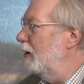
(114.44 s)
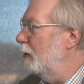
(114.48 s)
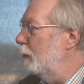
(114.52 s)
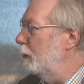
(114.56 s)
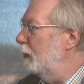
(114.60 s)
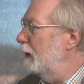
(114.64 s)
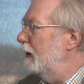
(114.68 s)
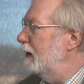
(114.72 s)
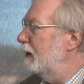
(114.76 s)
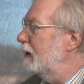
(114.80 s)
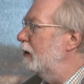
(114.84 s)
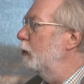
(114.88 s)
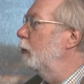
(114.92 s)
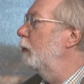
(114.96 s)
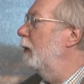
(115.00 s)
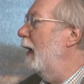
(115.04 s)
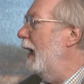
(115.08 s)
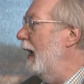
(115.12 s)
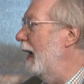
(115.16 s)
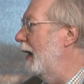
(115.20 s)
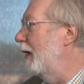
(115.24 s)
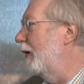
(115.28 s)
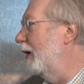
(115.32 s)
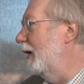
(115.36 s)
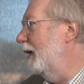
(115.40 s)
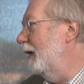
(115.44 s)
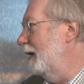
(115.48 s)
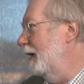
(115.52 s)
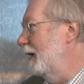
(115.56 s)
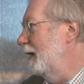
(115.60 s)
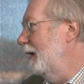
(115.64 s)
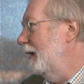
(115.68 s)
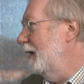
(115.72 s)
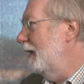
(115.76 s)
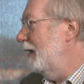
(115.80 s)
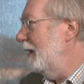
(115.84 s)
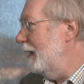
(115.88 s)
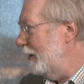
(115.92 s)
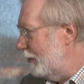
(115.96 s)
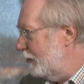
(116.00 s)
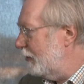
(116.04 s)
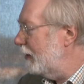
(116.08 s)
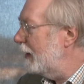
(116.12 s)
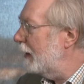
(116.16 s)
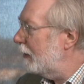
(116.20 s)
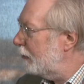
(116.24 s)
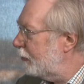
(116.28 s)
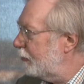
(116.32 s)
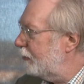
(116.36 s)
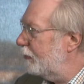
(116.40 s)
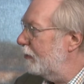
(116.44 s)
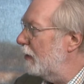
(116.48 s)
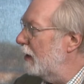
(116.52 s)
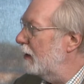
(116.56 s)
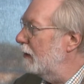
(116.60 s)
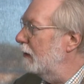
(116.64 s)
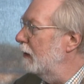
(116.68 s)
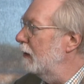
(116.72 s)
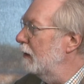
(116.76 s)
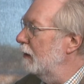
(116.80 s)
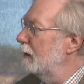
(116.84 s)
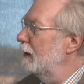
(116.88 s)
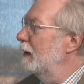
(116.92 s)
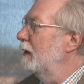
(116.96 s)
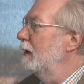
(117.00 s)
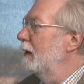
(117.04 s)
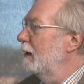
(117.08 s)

political power is that struggle